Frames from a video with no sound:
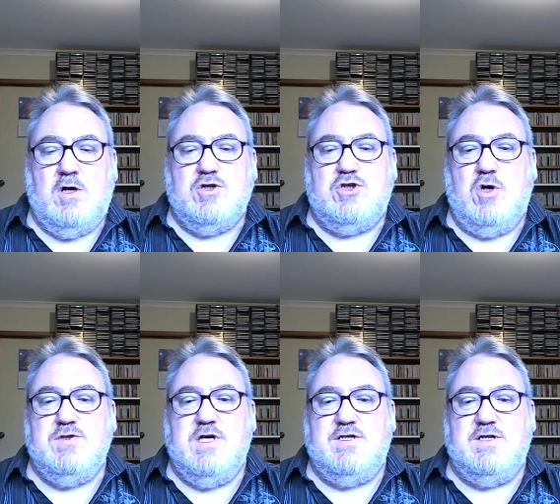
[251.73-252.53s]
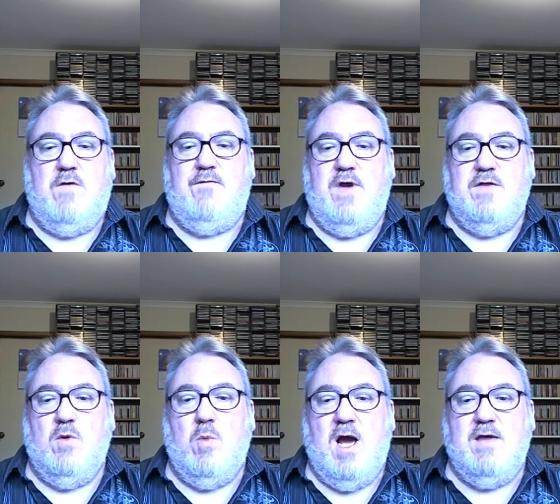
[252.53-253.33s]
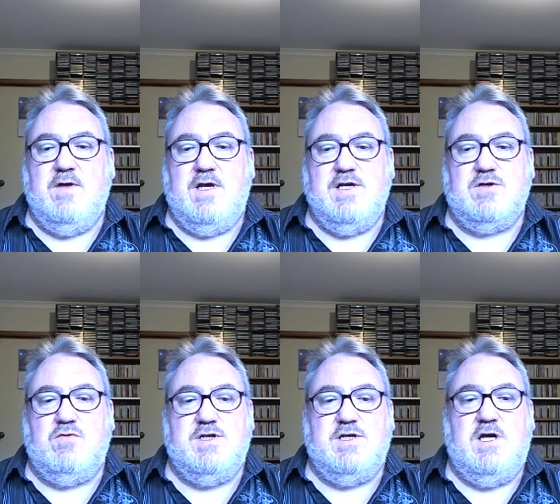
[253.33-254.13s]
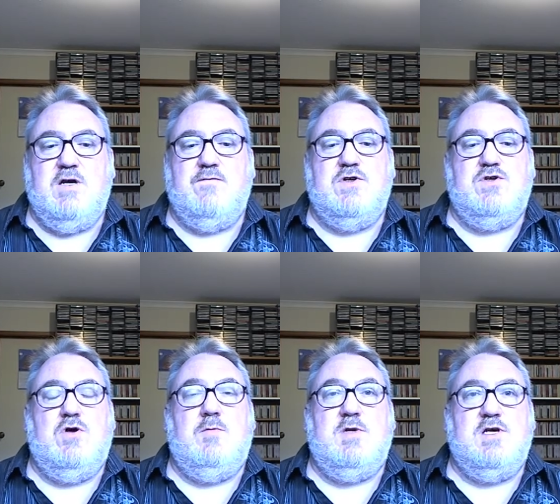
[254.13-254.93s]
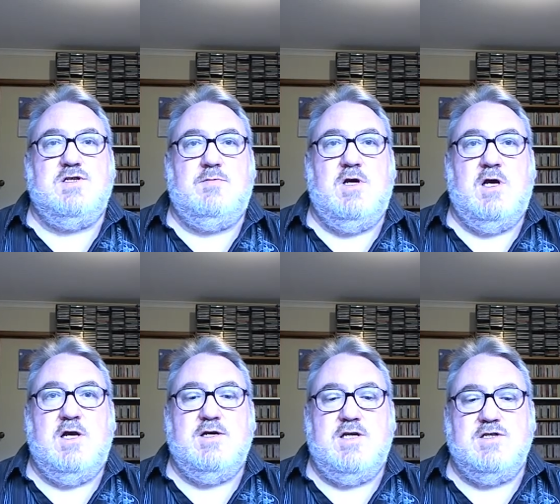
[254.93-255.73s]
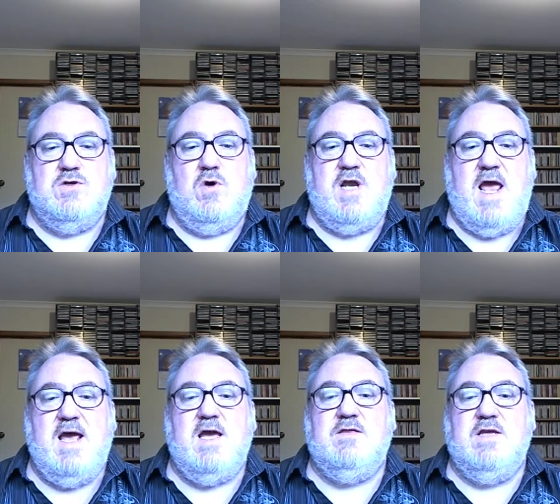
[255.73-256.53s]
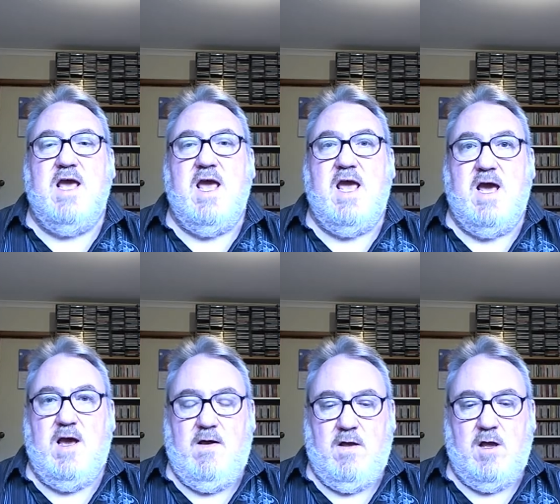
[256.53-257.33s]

shows itself in the way that his critique of determinism does not hang in the air,